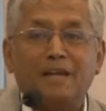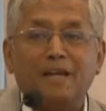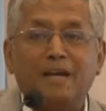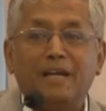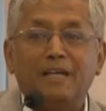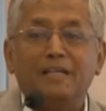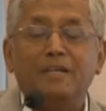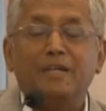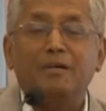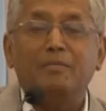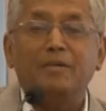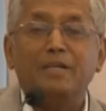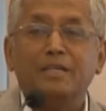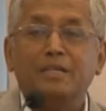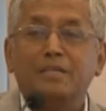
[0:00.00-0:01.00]
And the
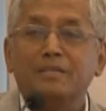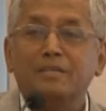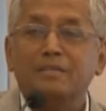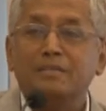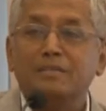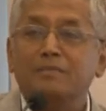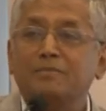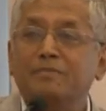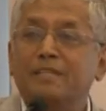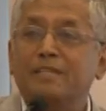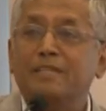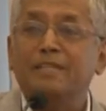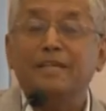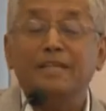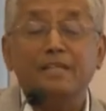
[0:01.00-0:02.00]
Americans were
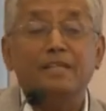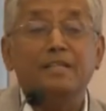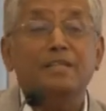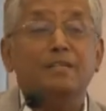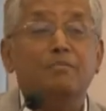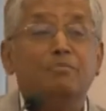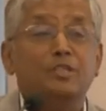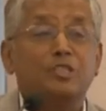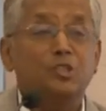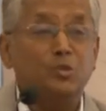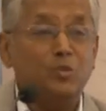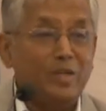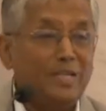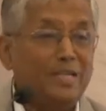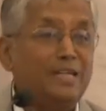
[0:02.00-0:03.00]
then
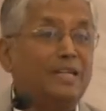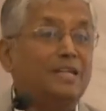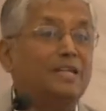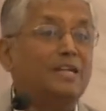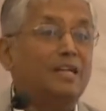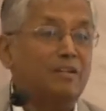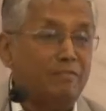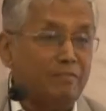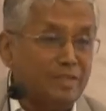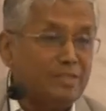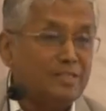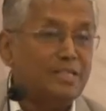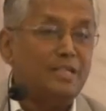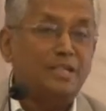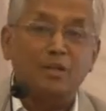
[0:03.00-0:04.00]
persuaded and
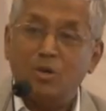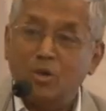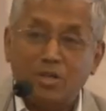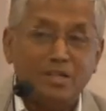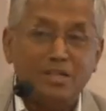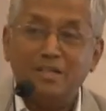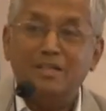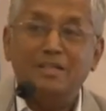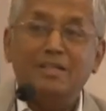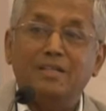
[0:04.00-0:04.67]
convinced that look,